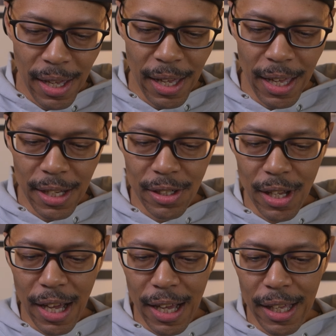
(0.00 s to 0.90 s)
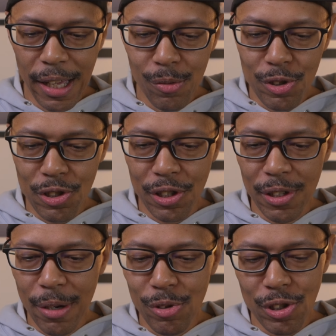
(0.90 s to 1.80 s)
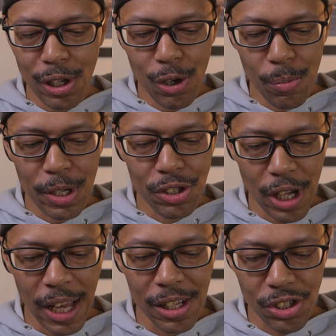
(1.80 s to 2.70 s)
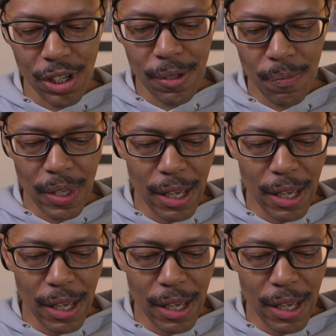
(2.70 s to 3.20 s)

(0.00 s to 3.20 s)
And it was a little bit challenging.